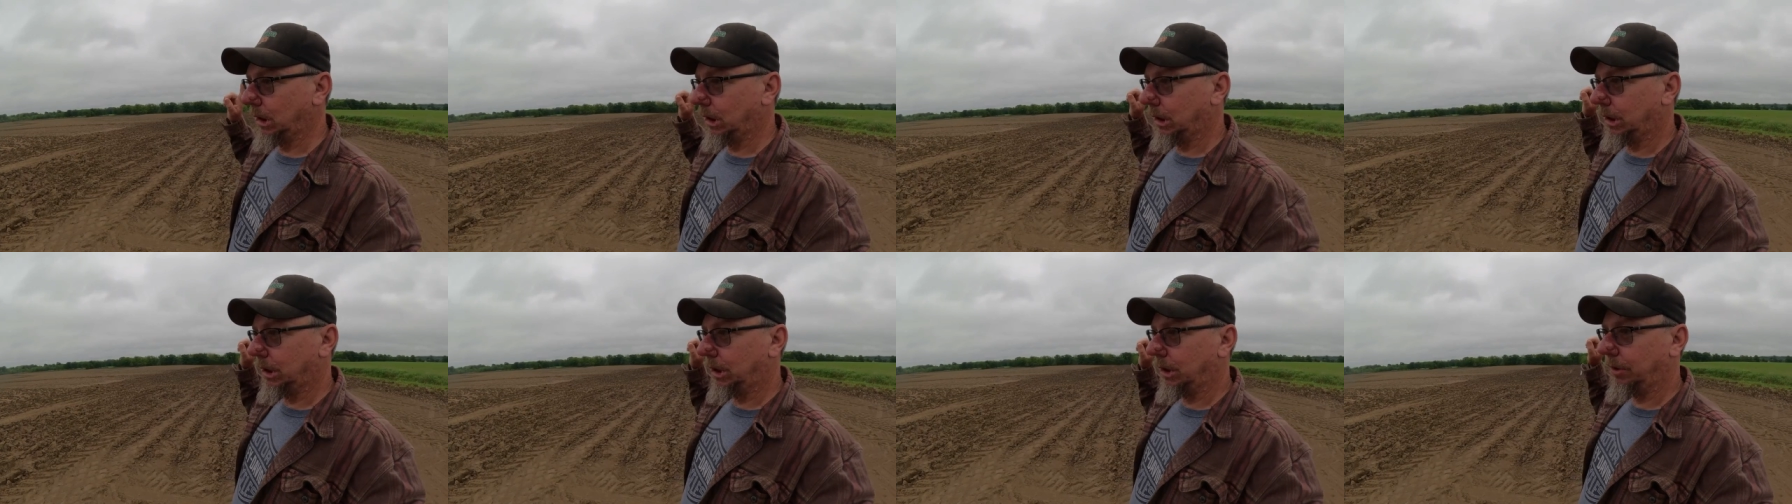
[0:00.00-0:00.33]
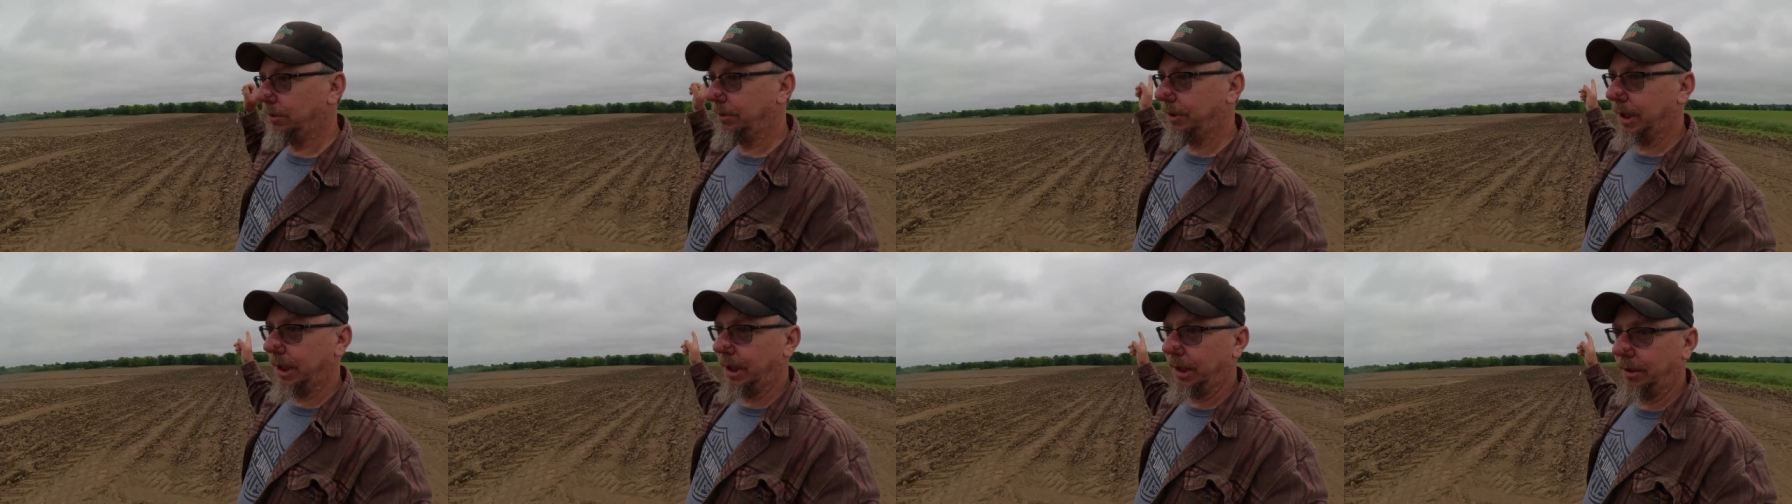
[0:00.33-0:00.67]
go
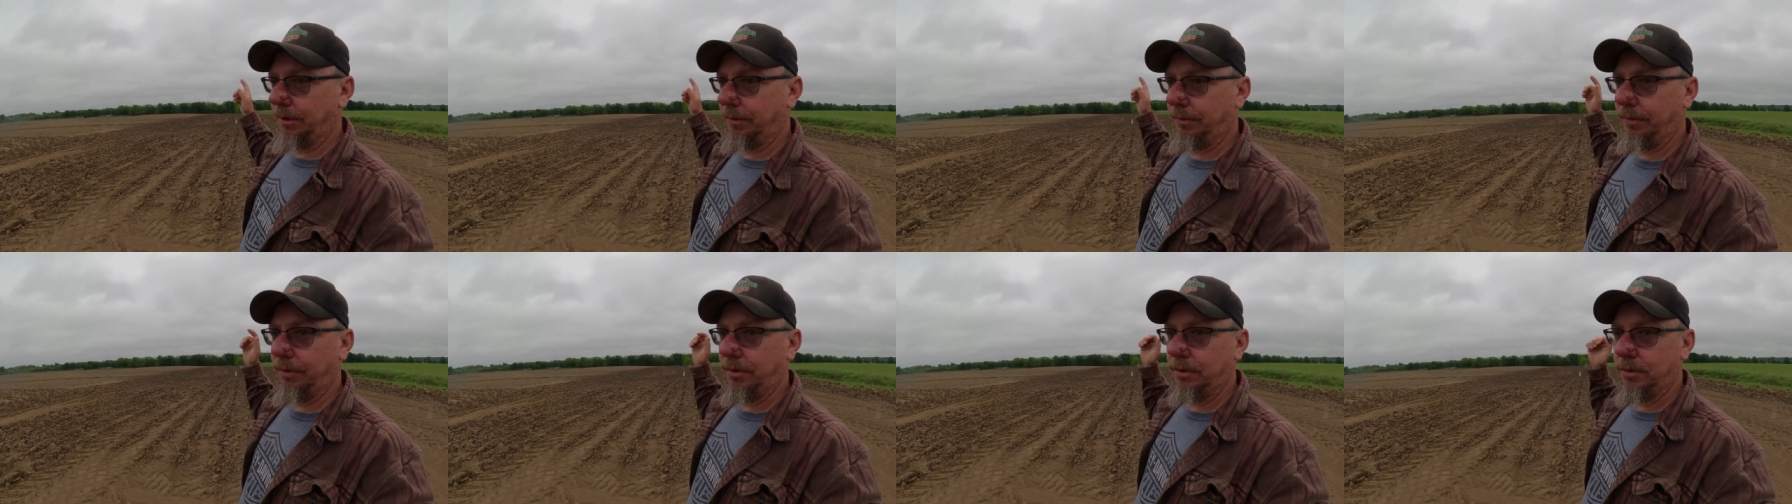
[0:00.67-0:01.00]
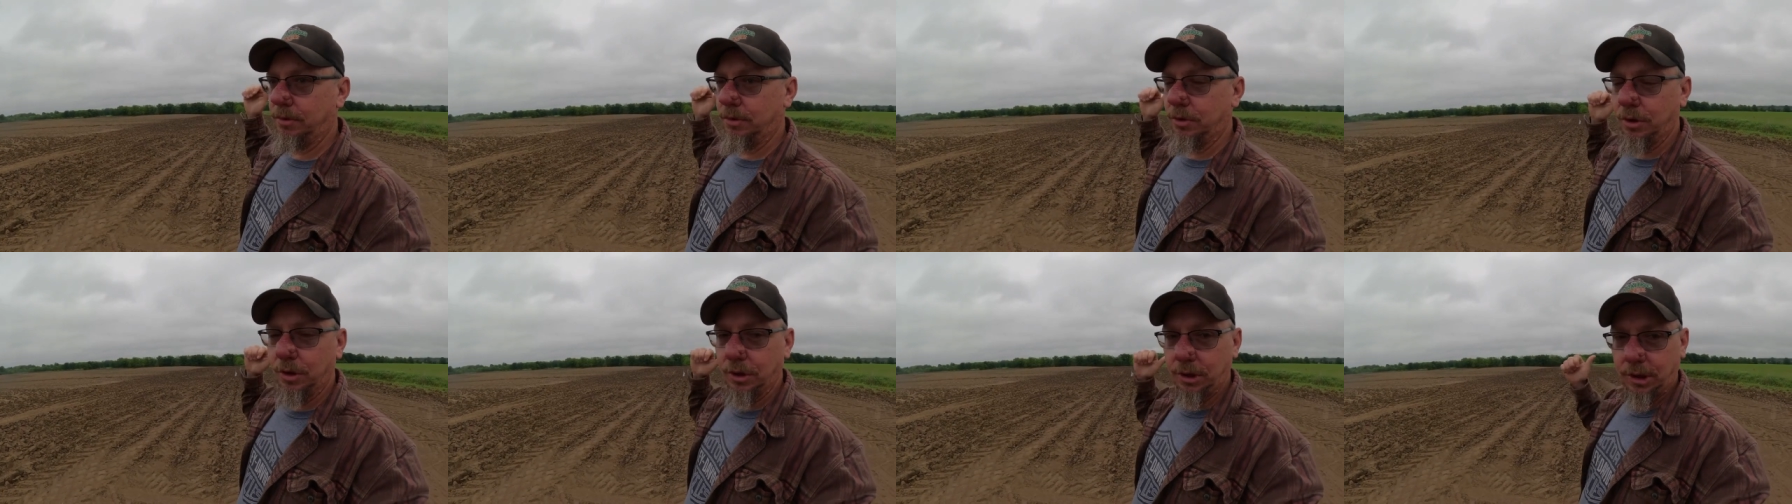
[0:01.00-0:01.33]
down,
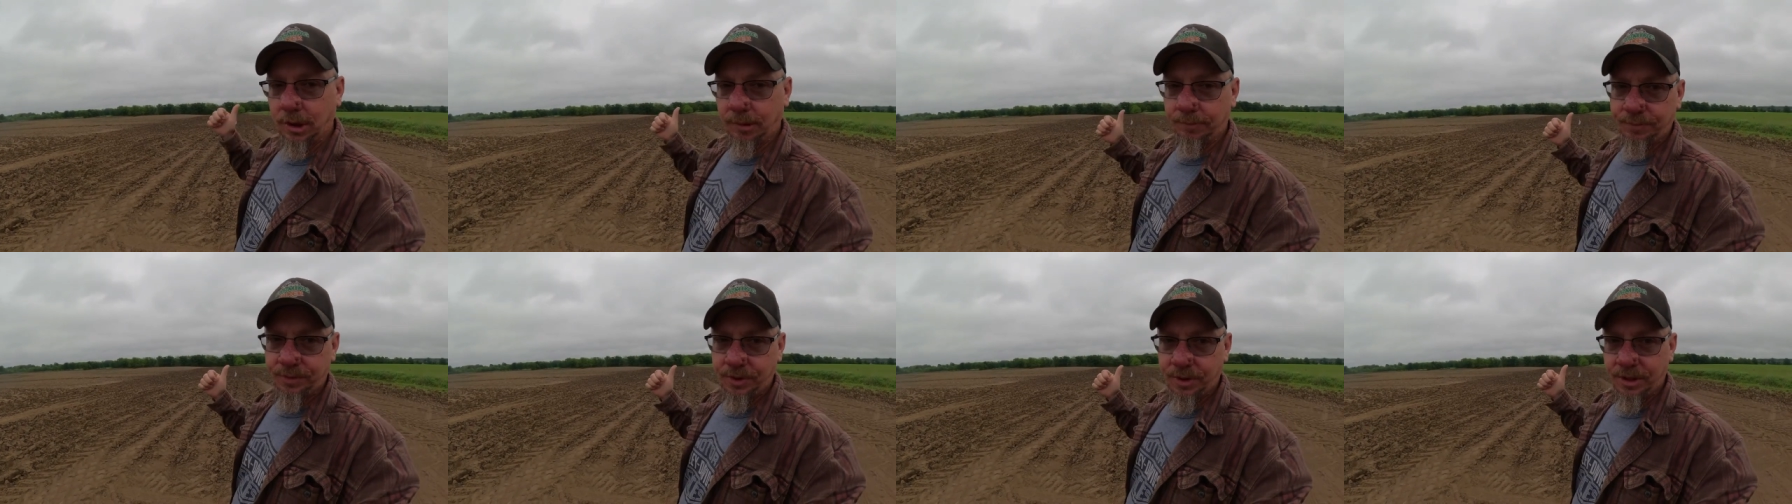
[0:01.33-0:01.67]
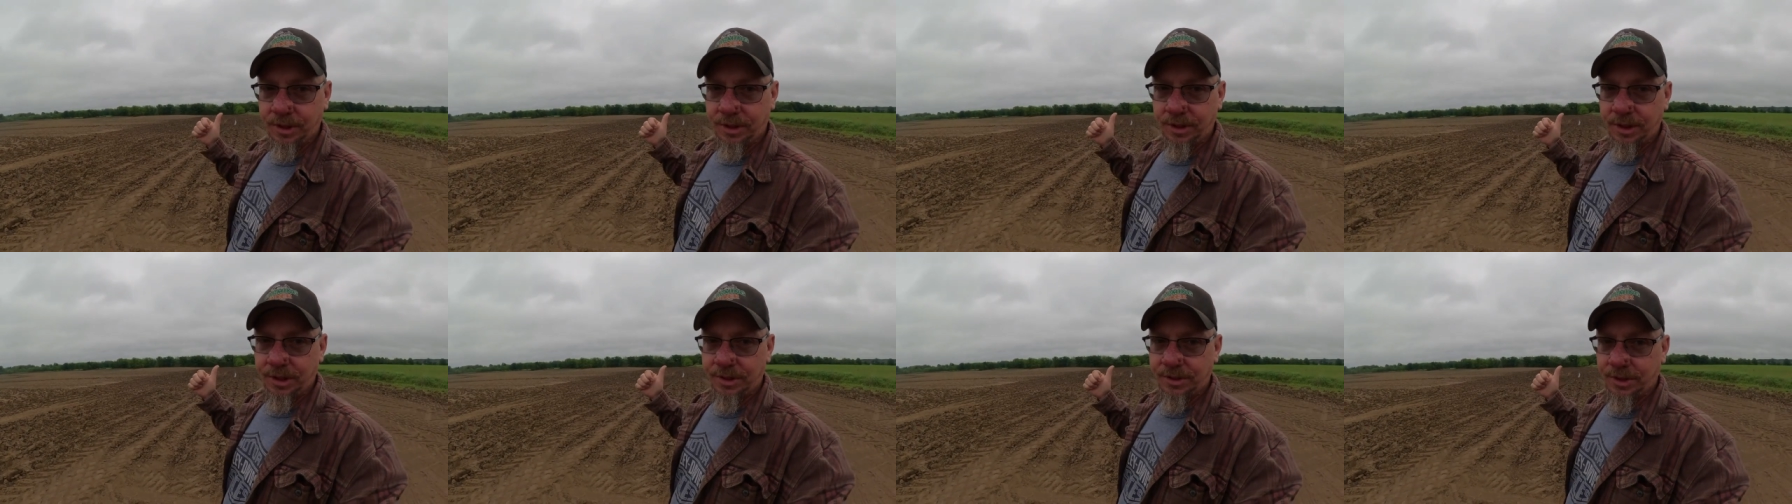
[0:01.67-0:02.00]
hook up to the
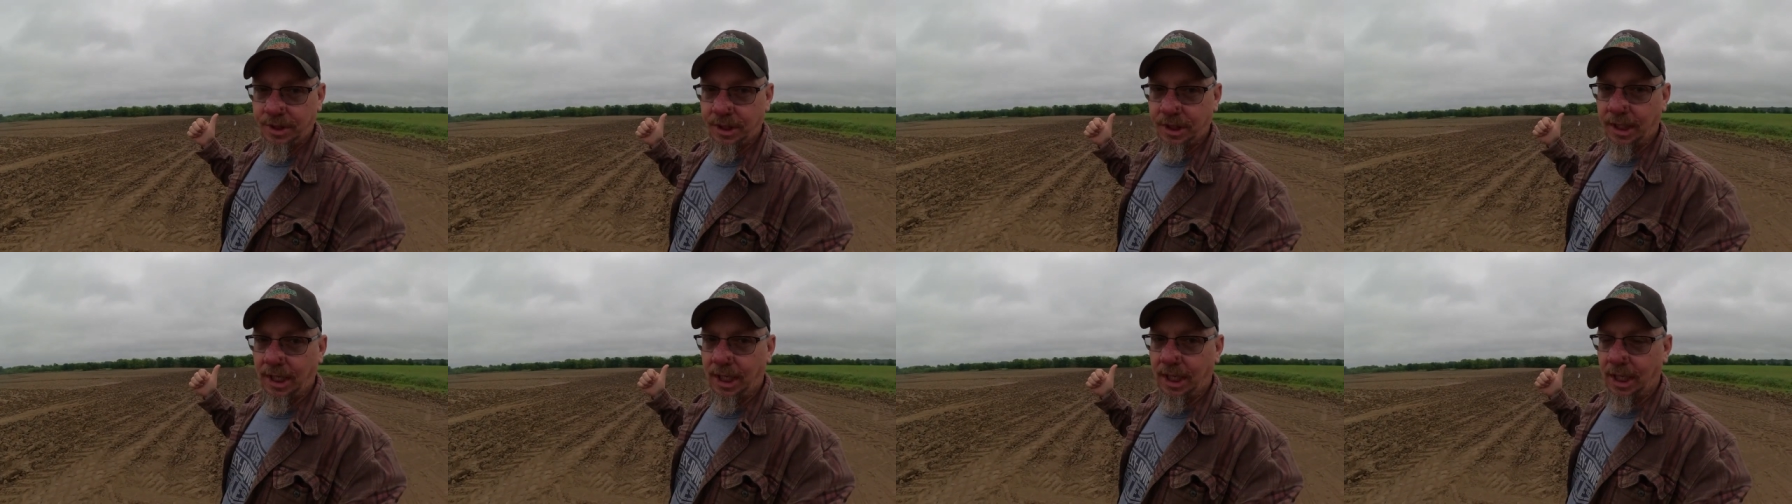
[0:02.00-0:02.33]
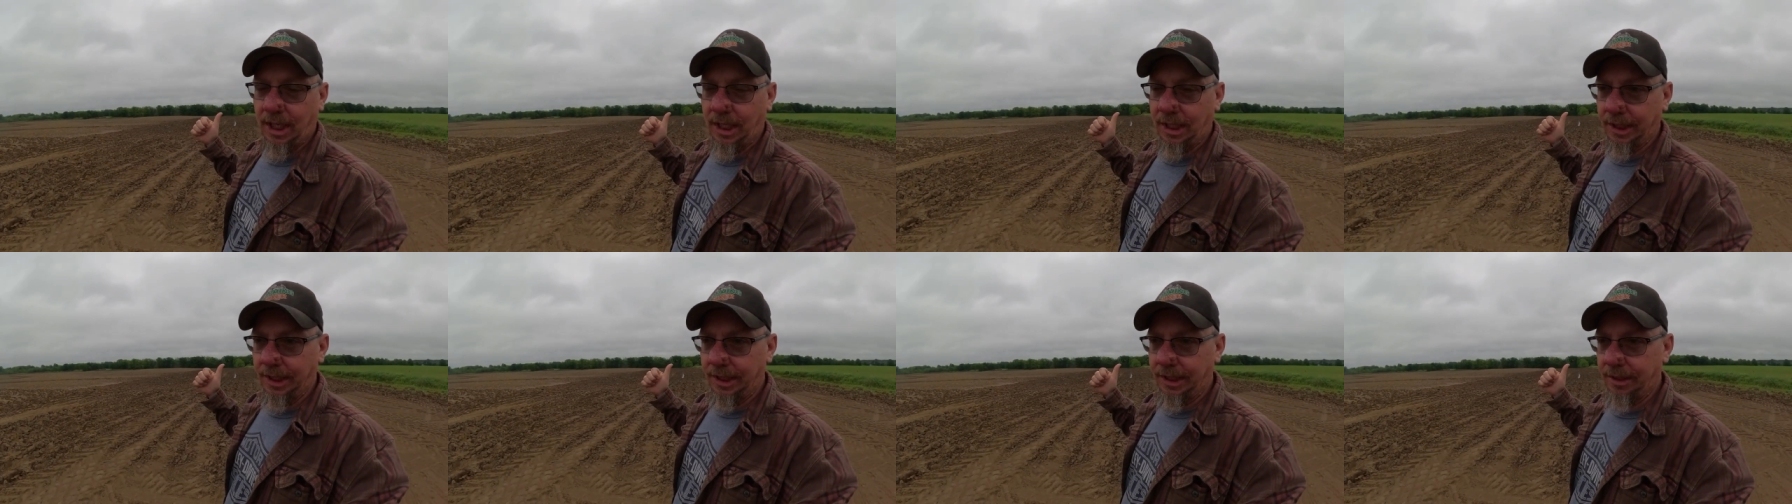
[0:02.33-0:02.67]
disc and
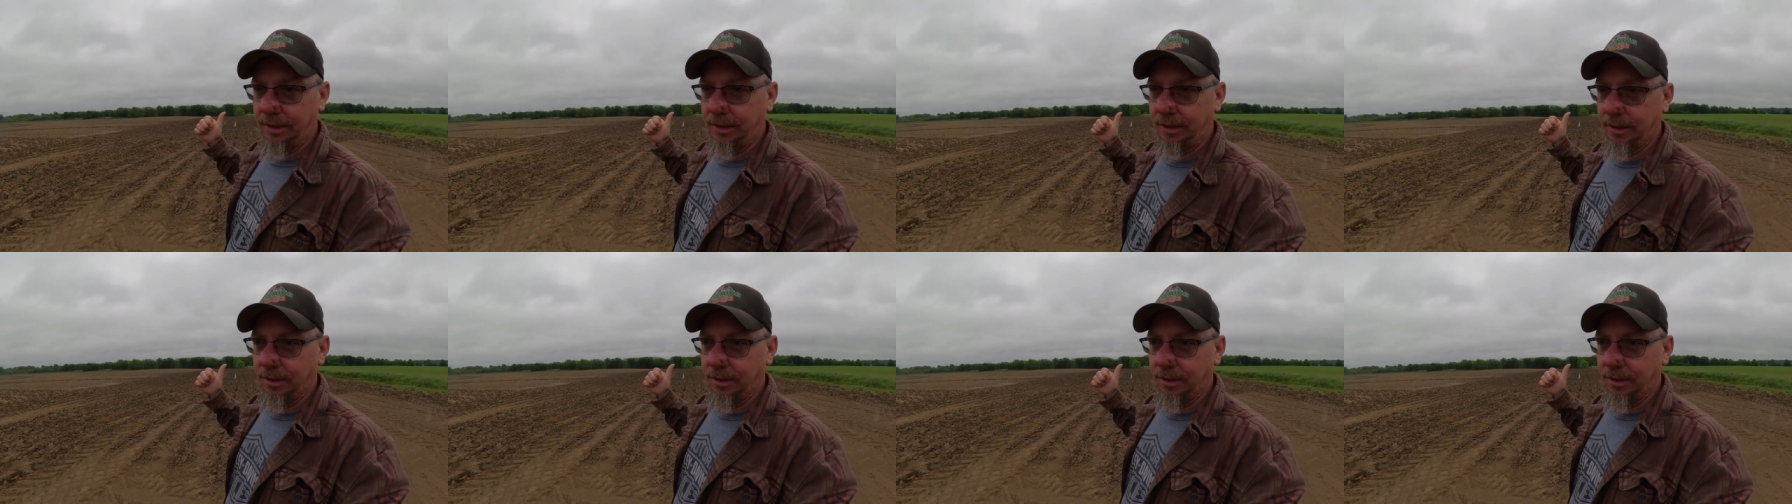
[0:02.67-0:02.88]
Holly,